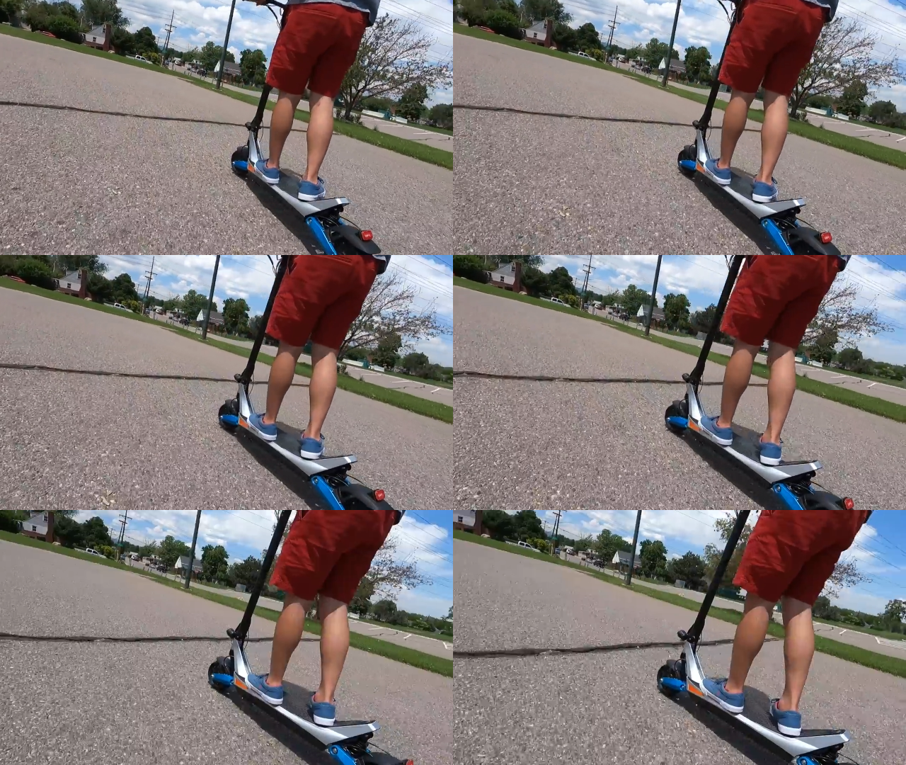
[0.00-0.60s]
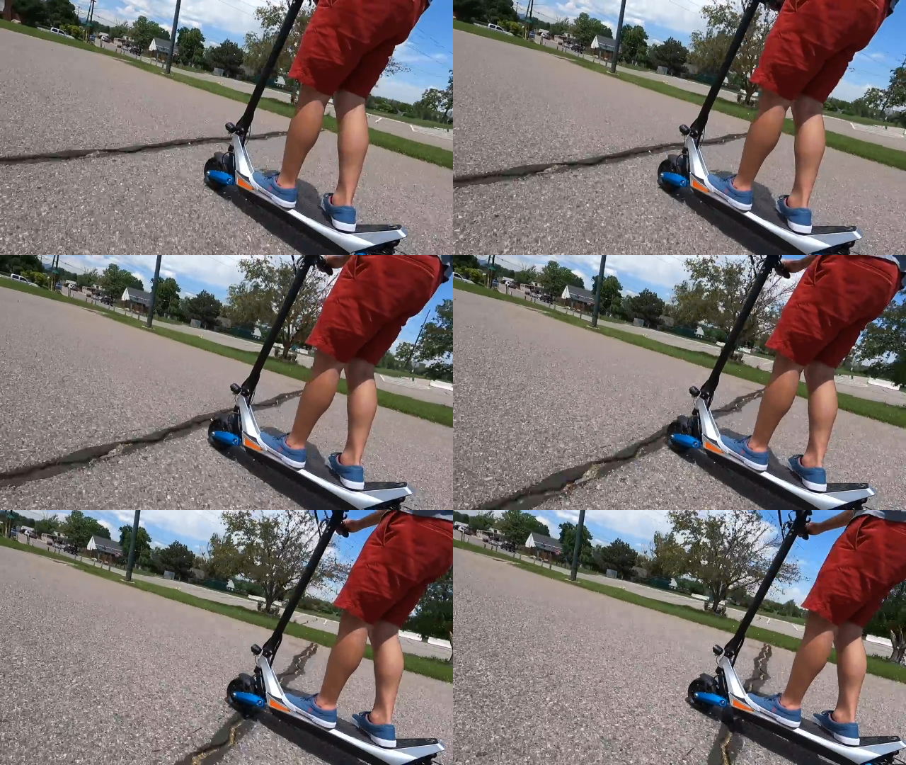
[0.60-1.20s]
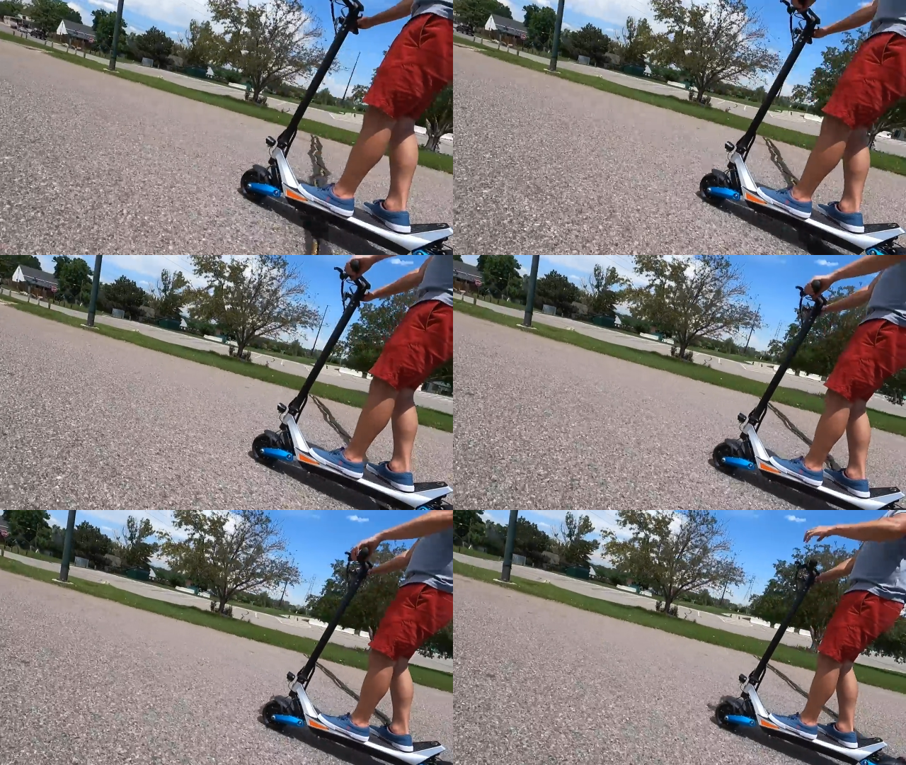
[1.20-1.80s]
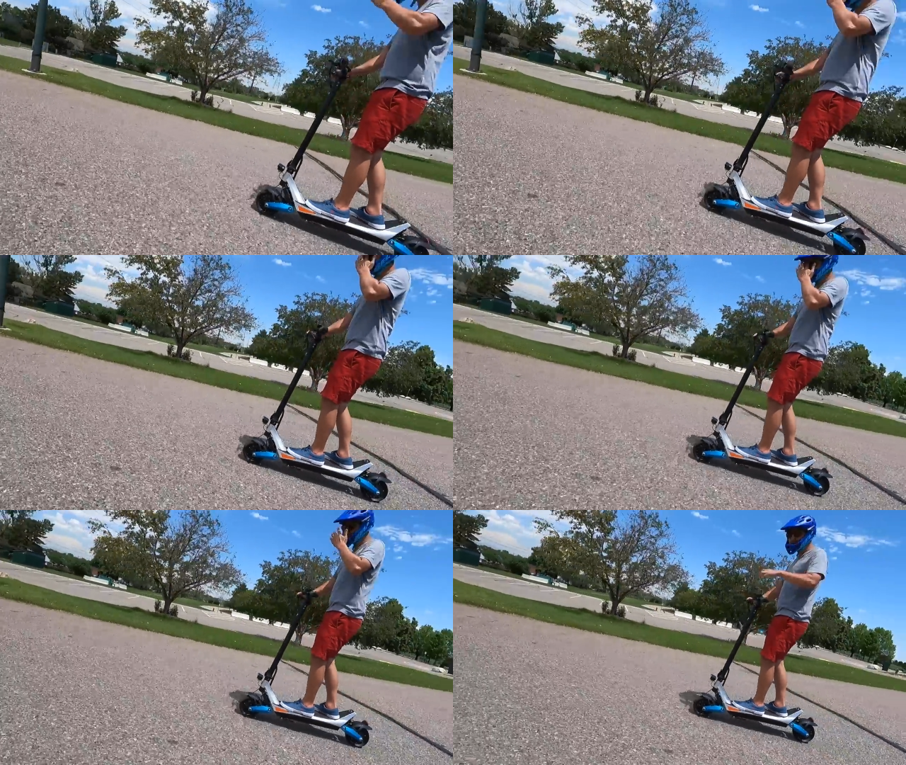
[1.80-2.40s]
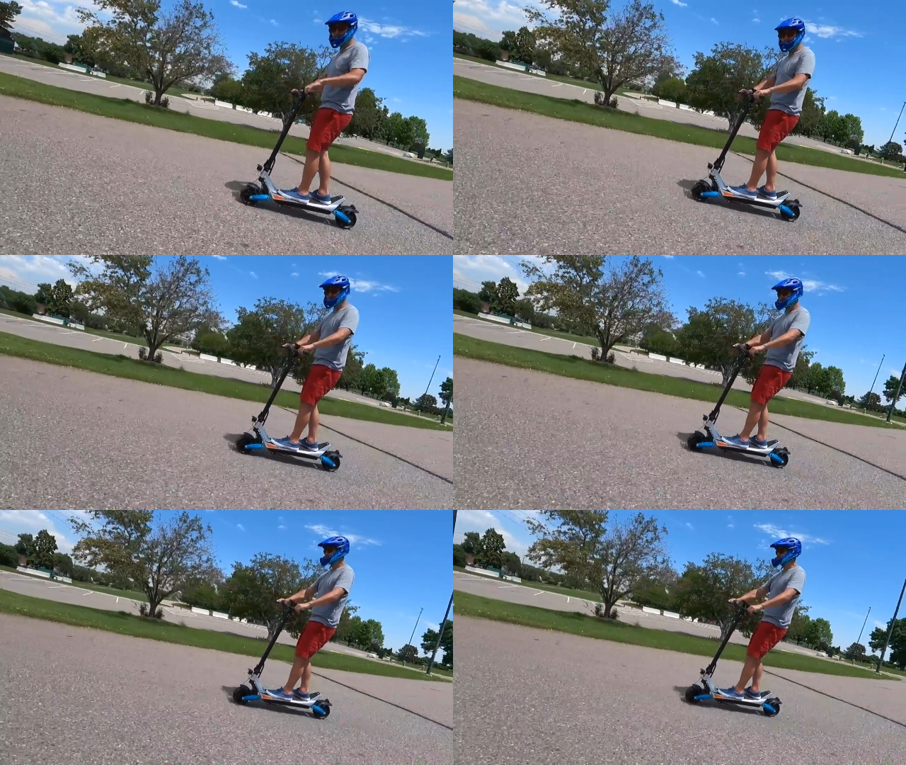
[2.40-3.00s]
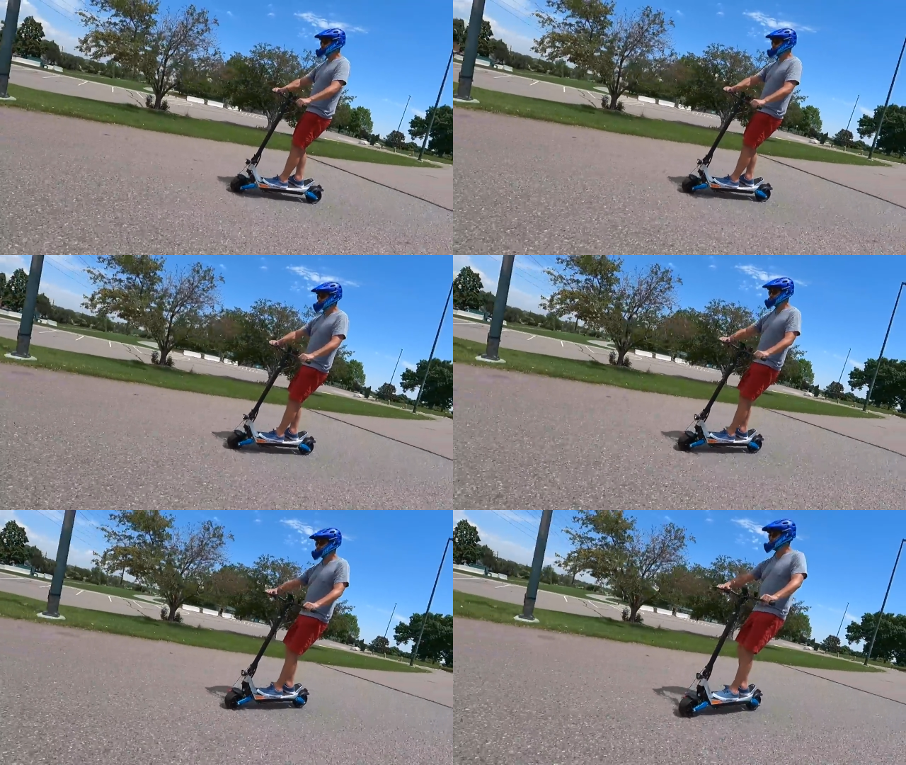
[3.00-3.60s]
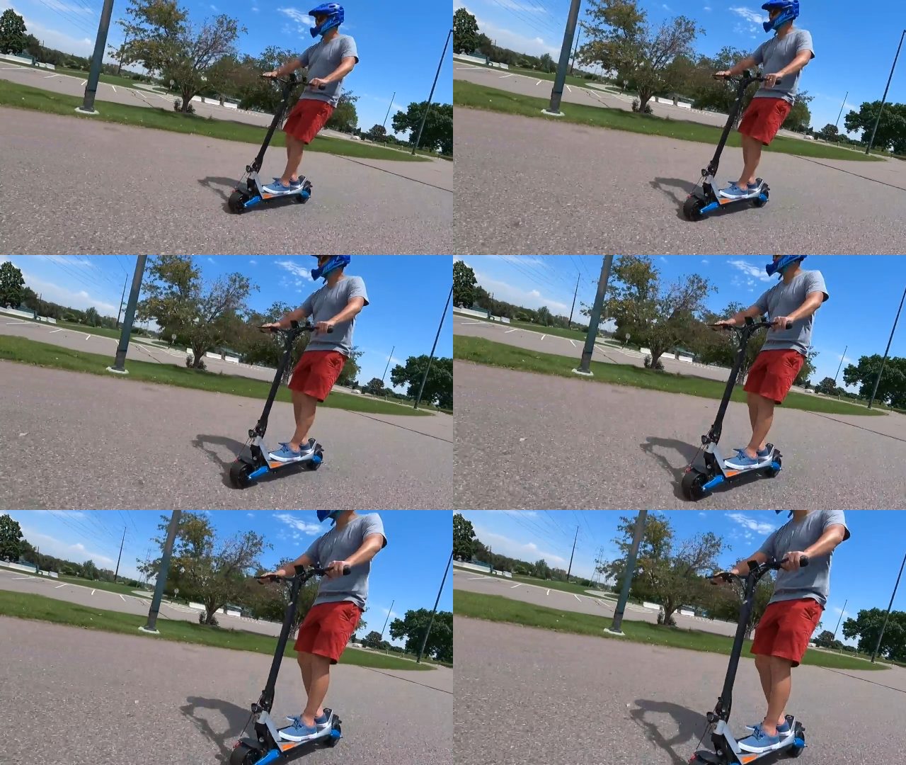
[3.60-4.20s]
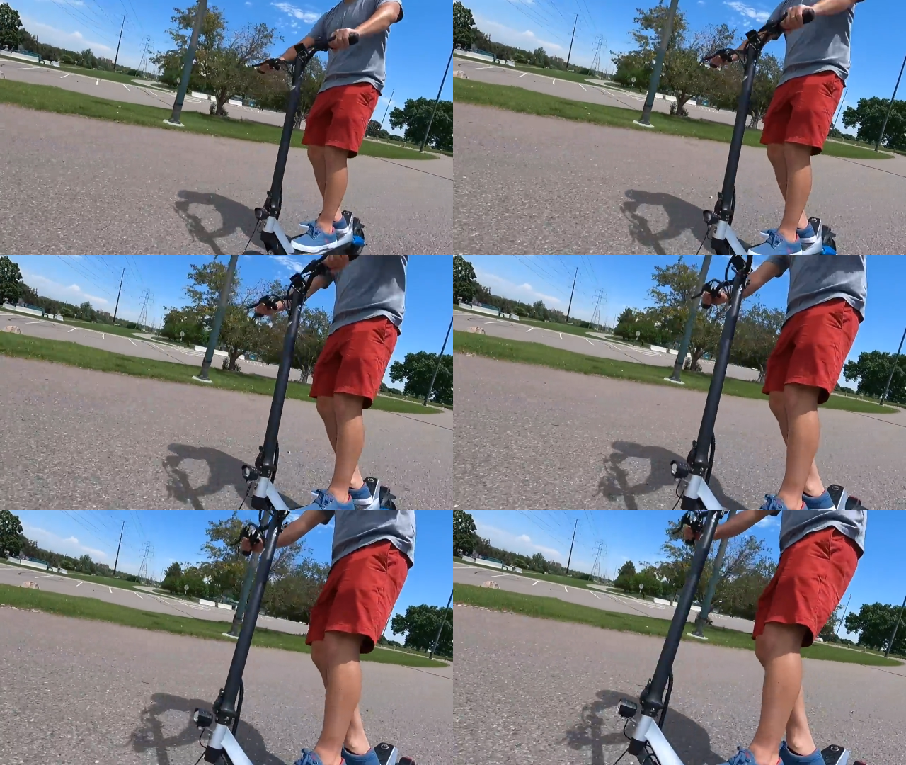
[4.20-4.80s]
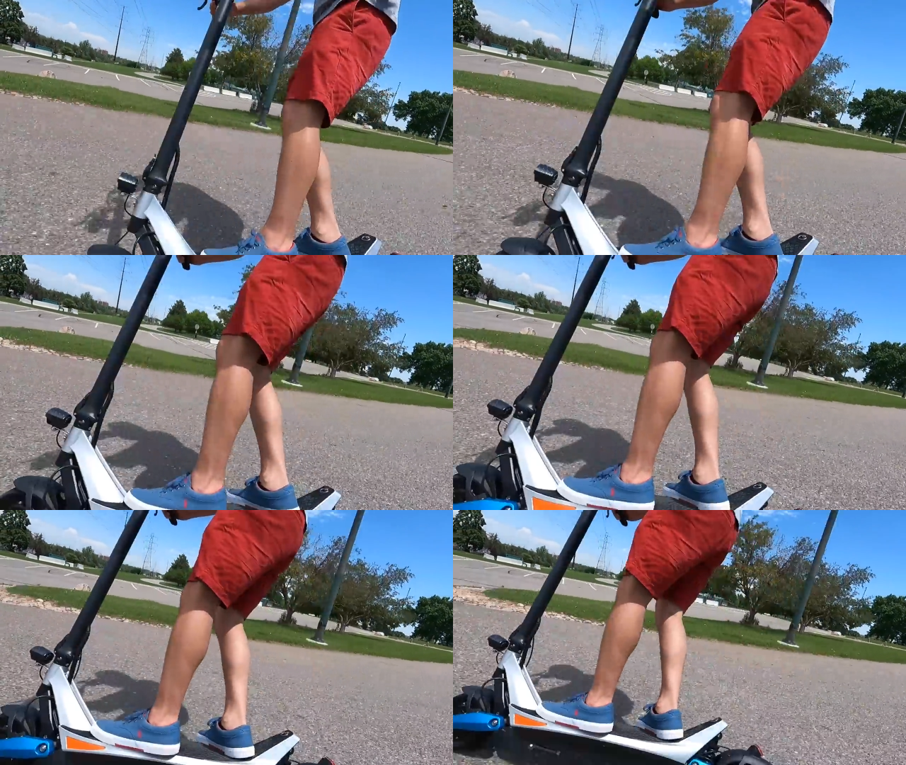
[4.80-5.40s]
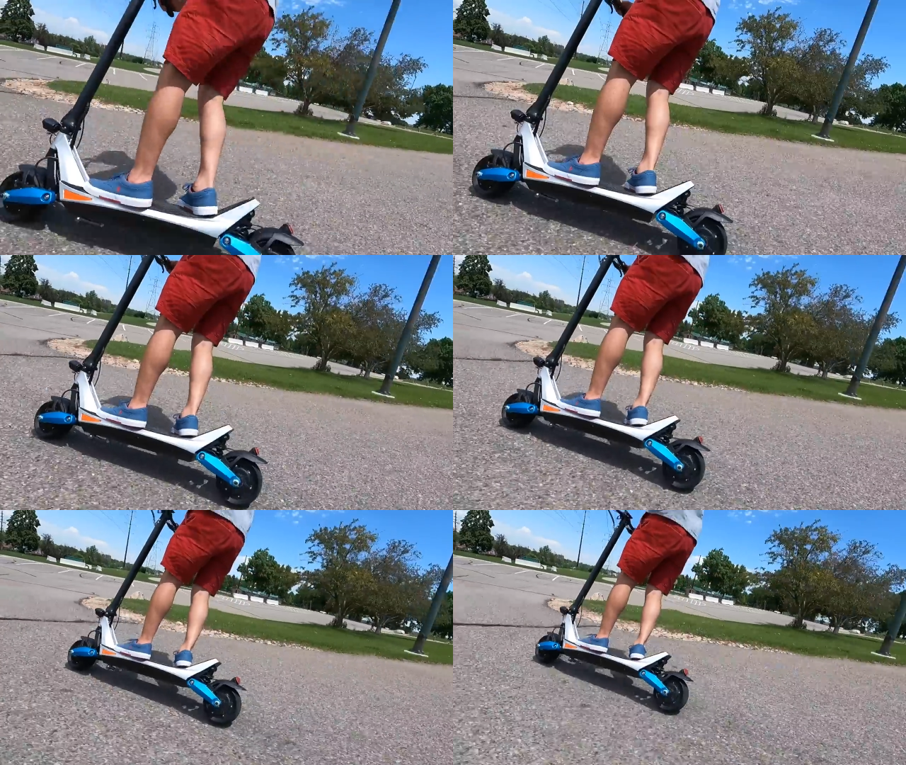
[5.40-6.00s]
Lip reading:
Nobody's mouth can be seen.